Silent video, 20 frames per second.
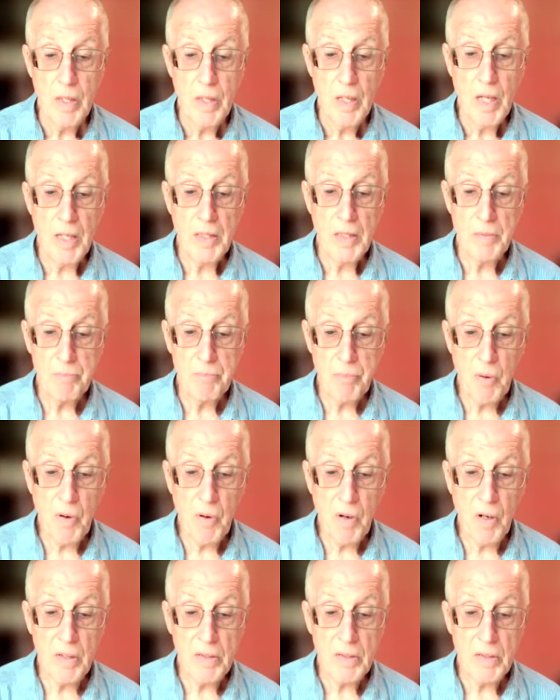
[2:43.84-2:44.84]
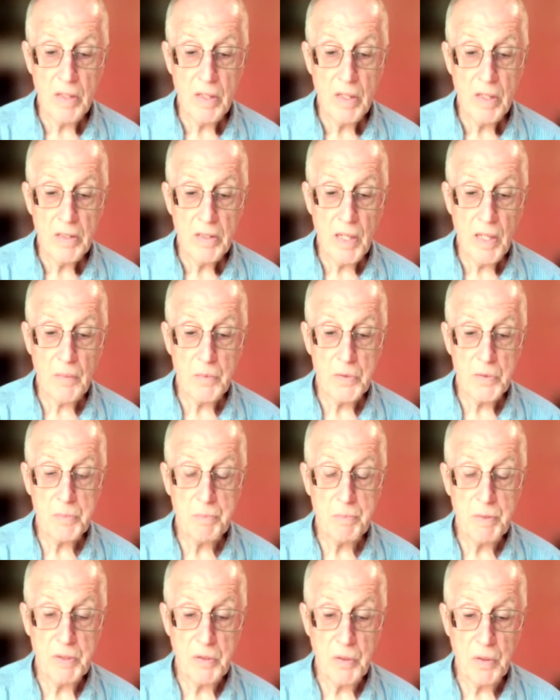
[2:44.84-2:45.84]
And in part, that was
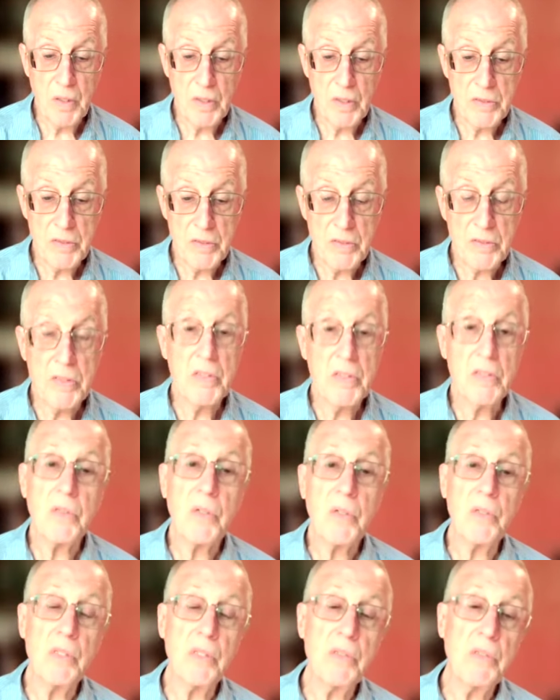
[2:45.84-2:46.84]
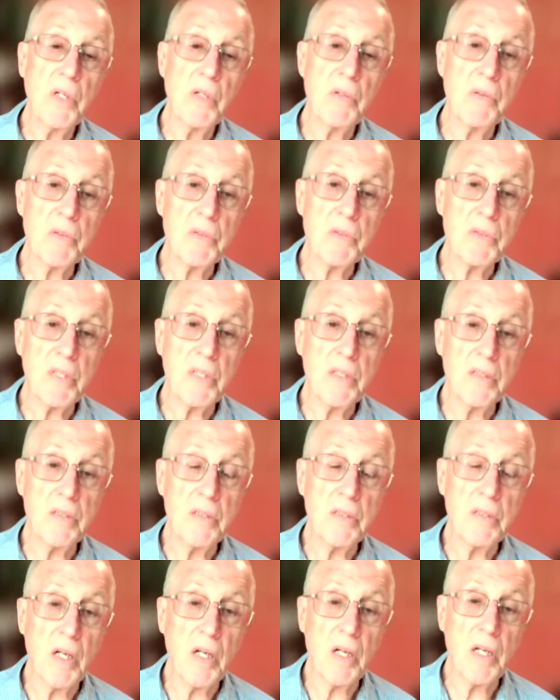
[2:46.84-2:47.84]
because, as the Attorney General said at the
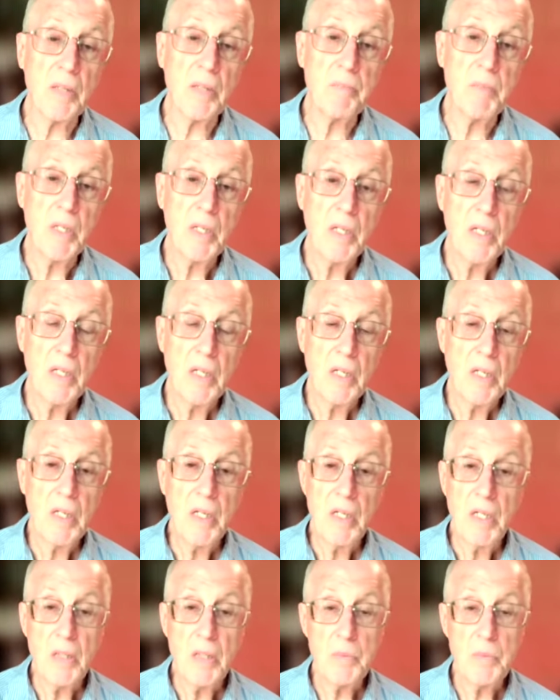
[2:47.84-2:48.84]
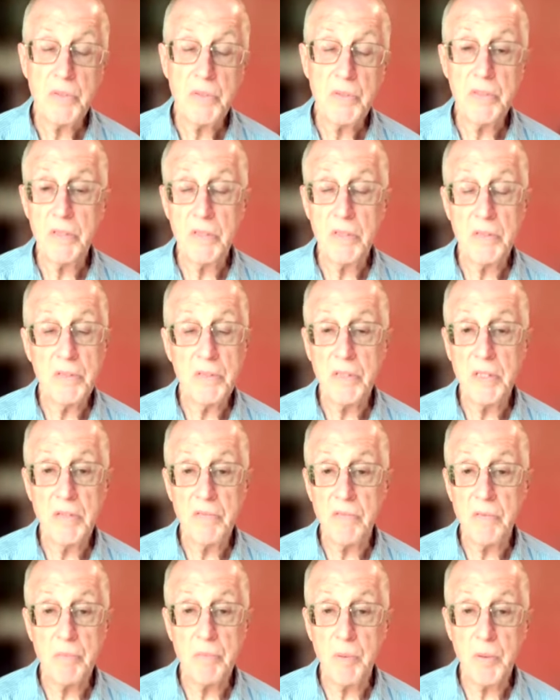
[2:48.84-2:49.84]
time, it was
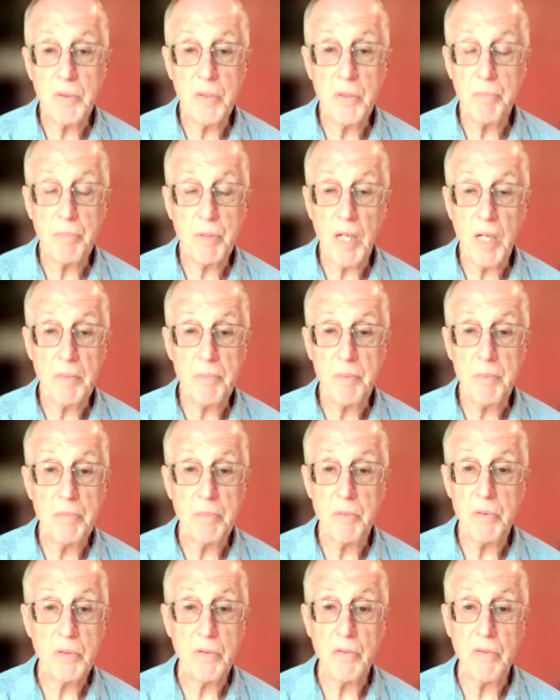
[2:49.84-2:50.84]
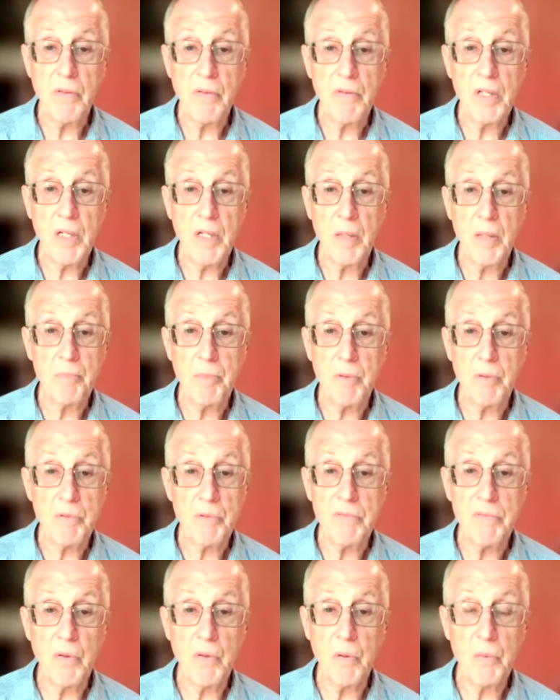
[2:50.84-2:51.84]
inconceivable that Black people could think up a
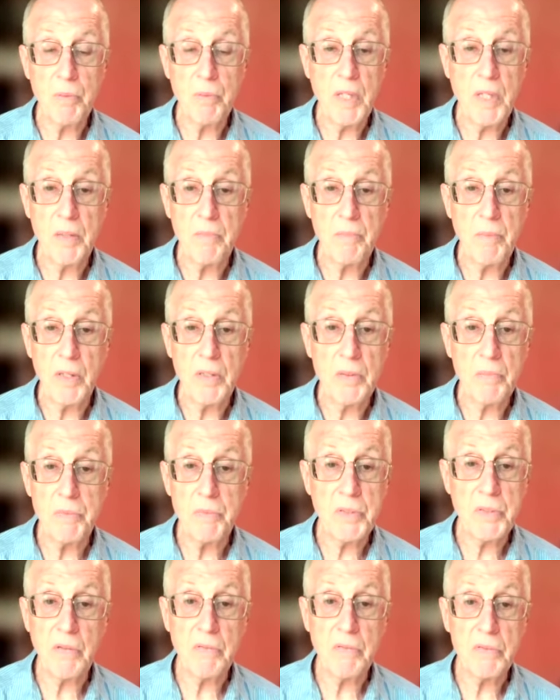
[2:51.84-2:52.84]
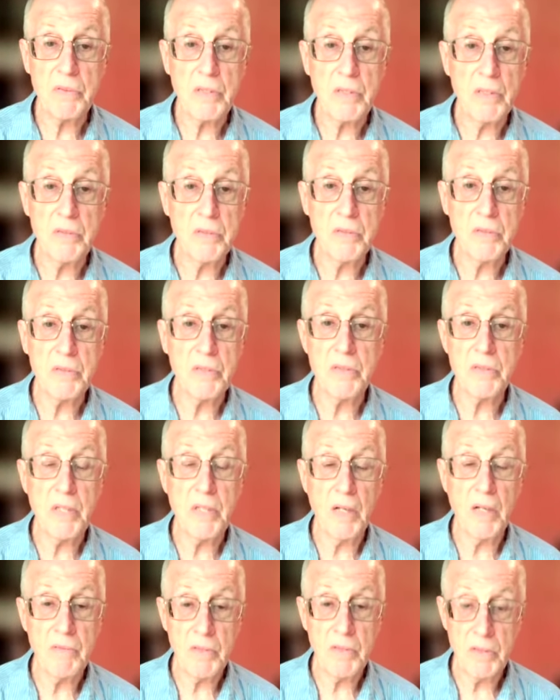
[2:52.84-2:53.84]
revolt plan by themselves. They just didn't
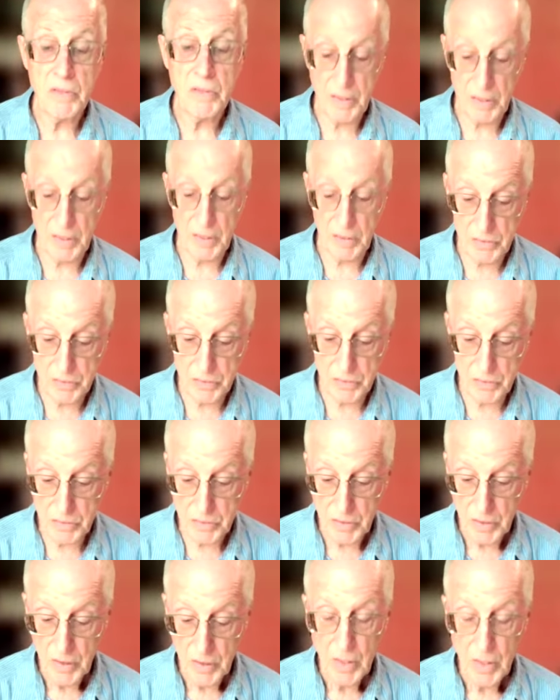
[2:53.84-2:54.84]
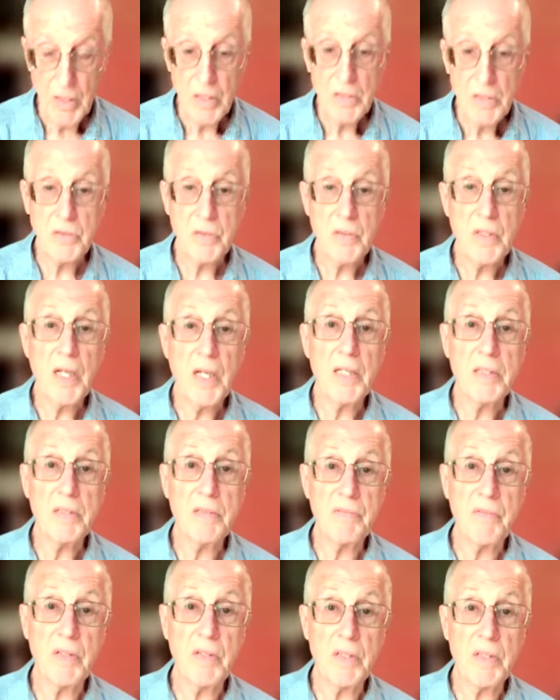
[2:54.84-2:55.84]
have the intelligence. So they had to
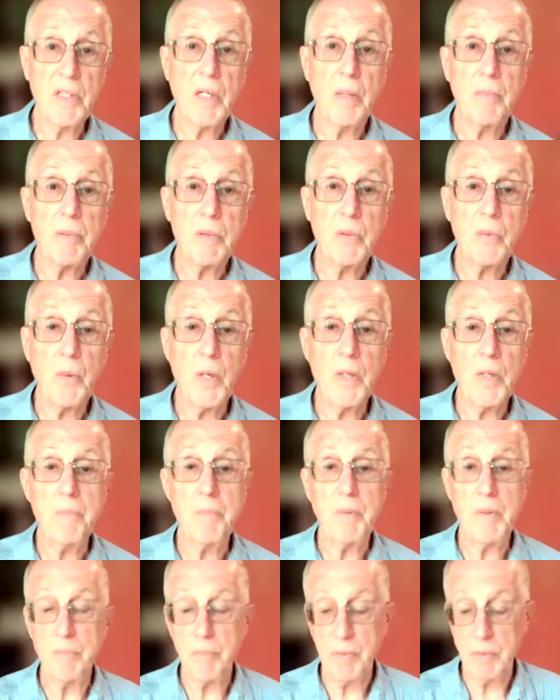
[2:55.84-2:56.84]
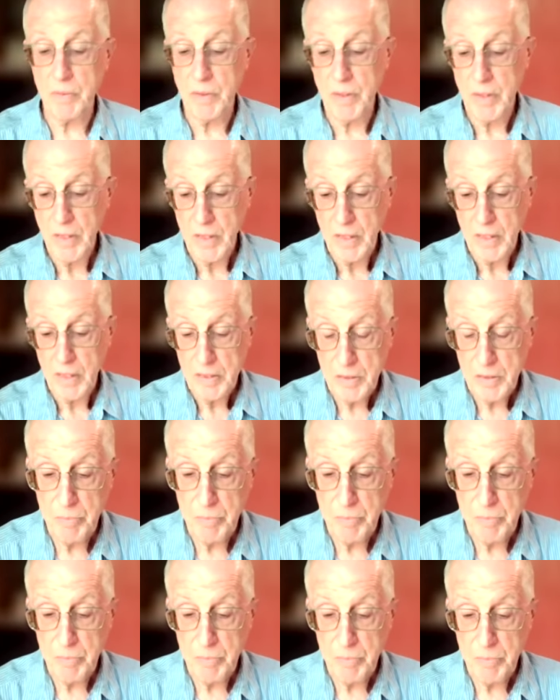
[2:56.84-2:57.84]
find a couple of white people
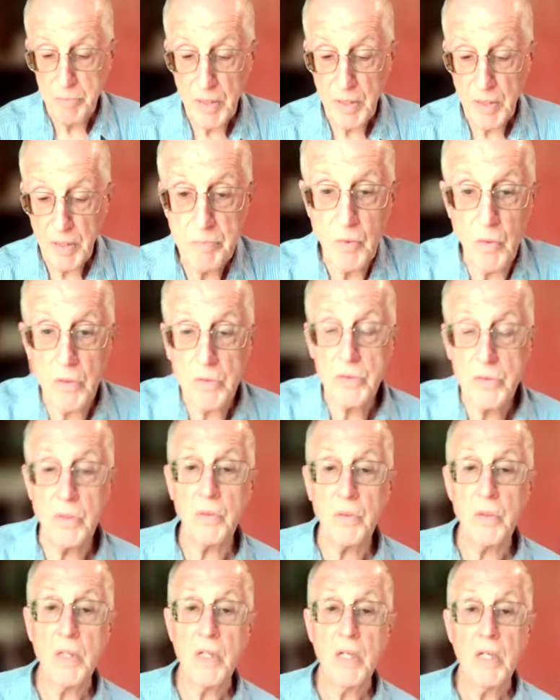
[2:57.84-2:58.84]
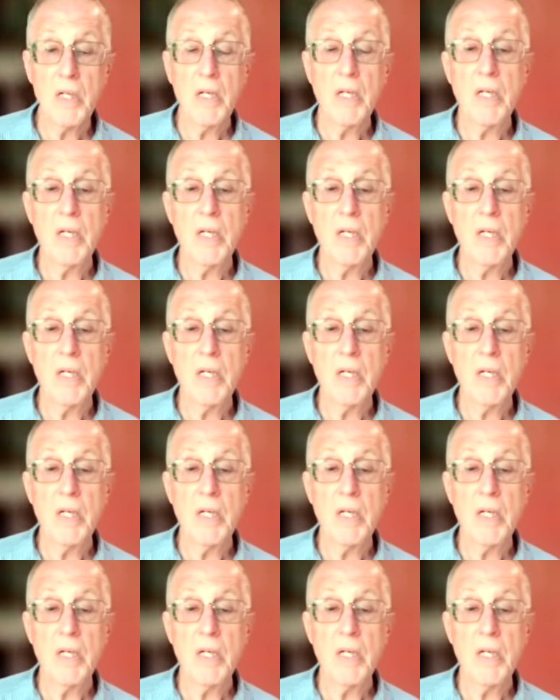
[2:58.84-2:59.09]
to blame also.